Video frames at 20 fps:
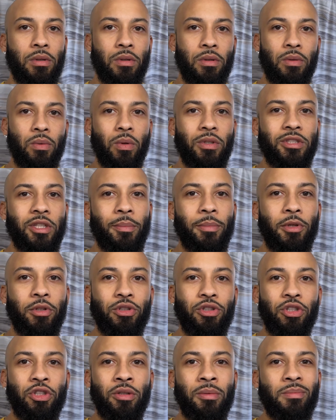What's up,
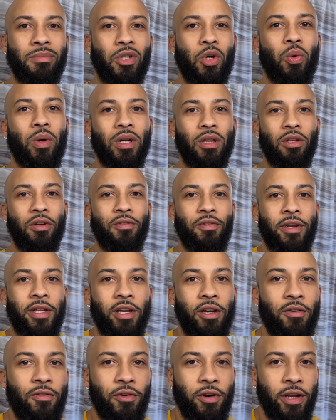YouTube? Quick little
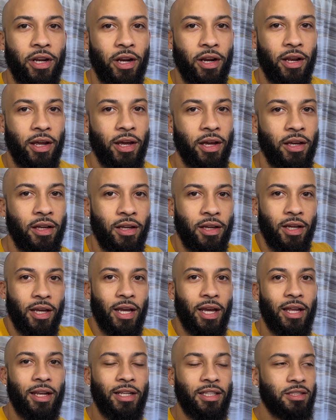video for you today,
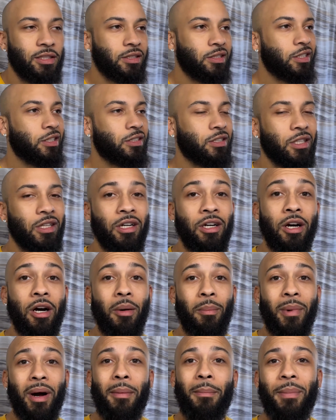and this is just
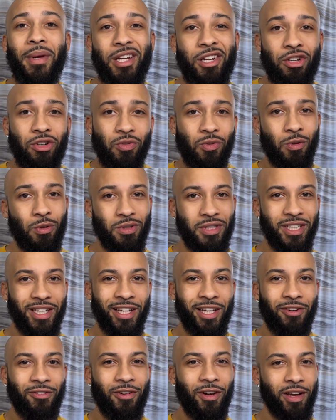my beard
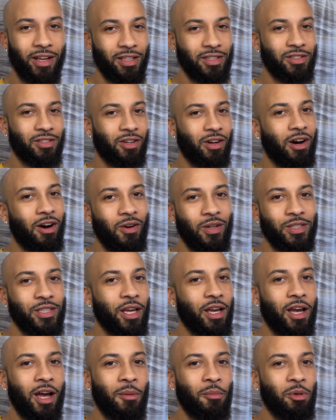routine, right? So I always get
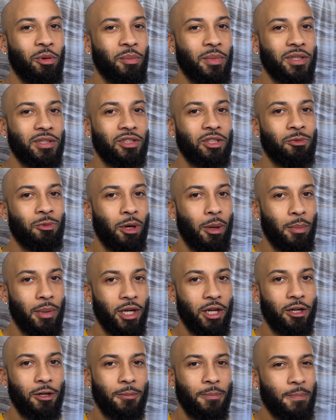compliments on my
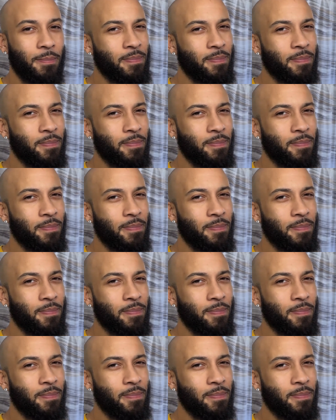beard.